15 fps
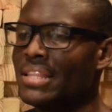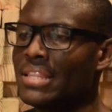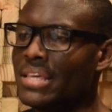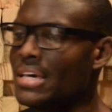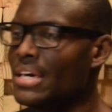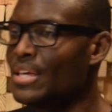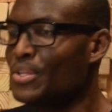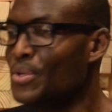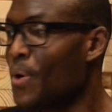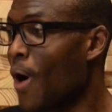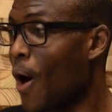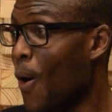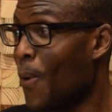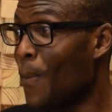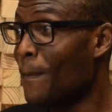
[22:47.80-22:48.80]
They know
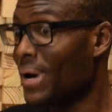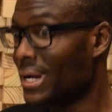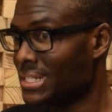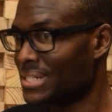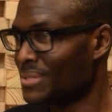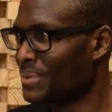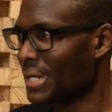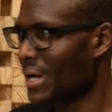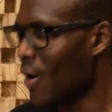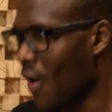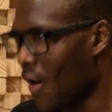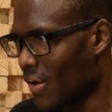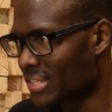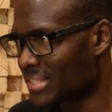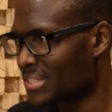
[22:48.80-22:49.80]
how much it would
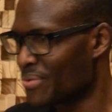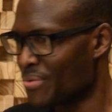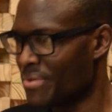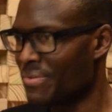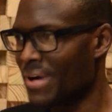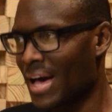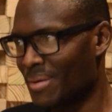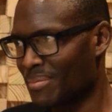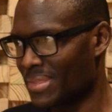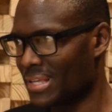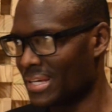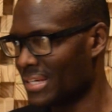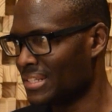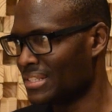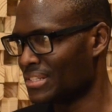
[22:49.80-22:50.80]
cost to revamp
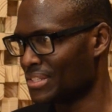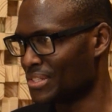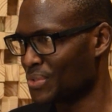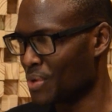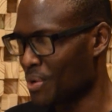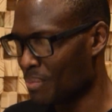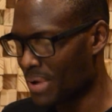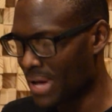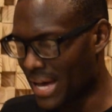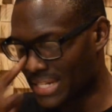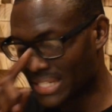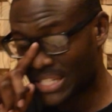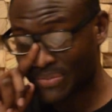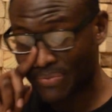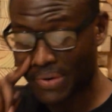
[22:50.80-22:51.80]
things and so on, but I
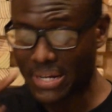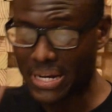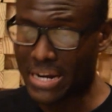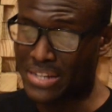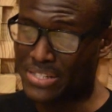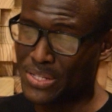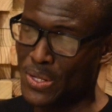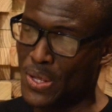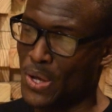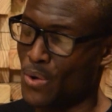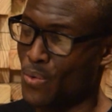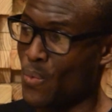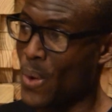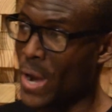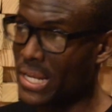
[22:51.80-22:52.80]
just find that there's a lot
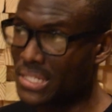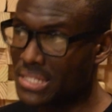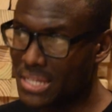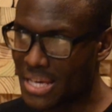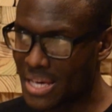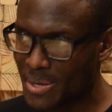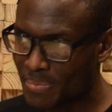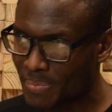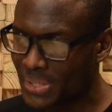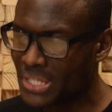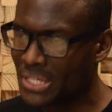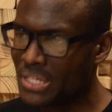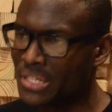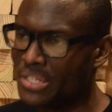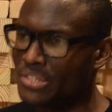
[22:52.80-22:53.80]
of red tape,
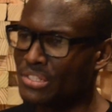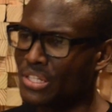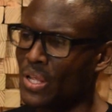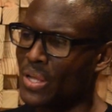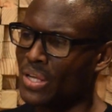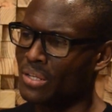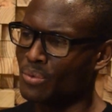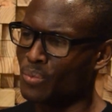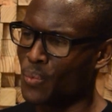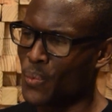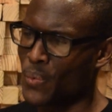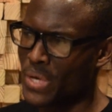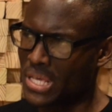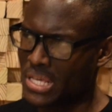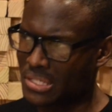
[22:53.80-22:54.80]
there's a lot of
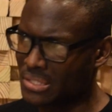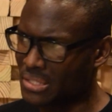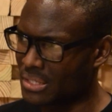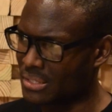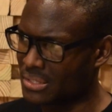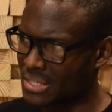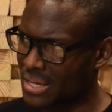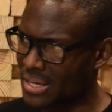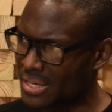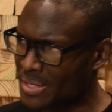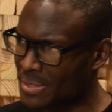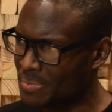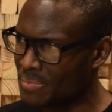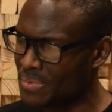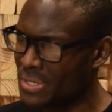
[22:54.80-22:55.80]
wasting of
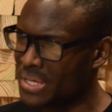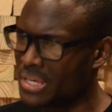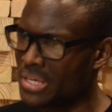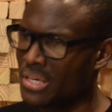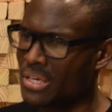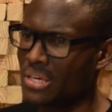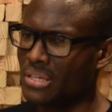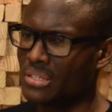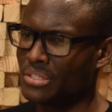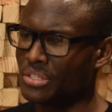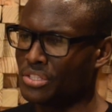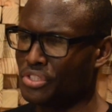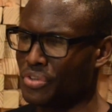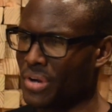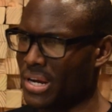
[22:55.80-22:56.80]
time
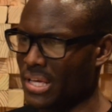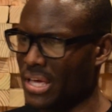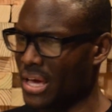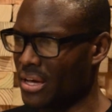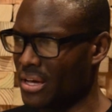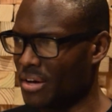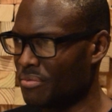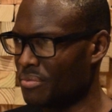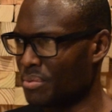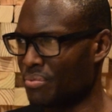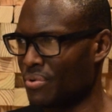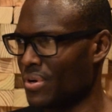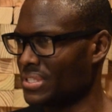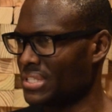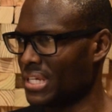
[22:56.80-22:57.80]
trying to get government
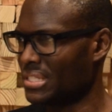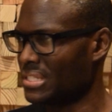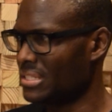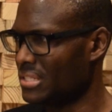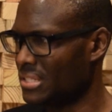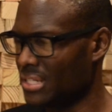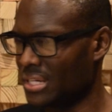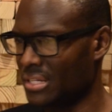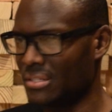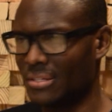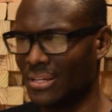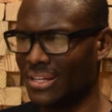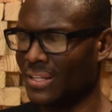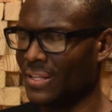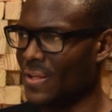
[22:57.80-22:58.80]
processes done.
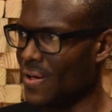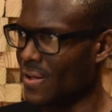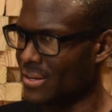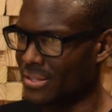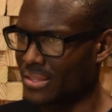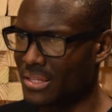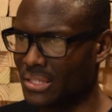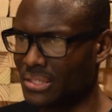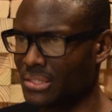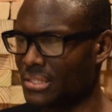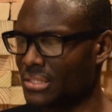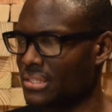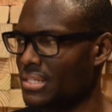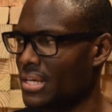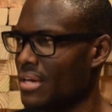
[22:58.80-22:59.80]
A lot of things
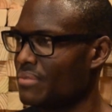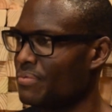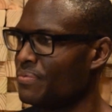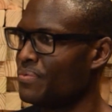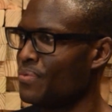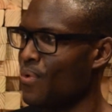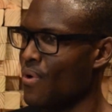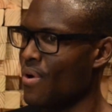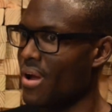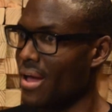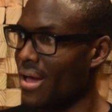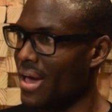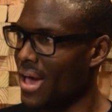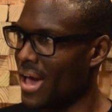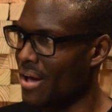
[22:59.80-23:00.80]
just take
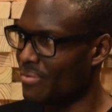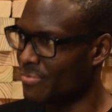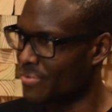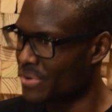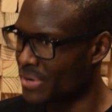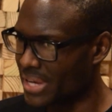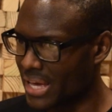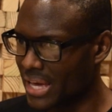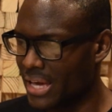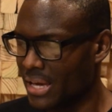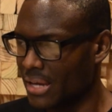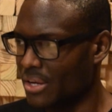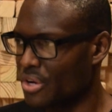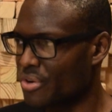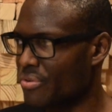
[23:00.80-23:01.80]
forever,
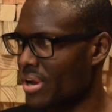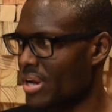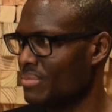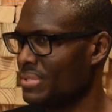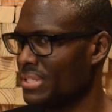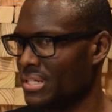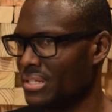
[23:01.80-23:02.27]
incredibly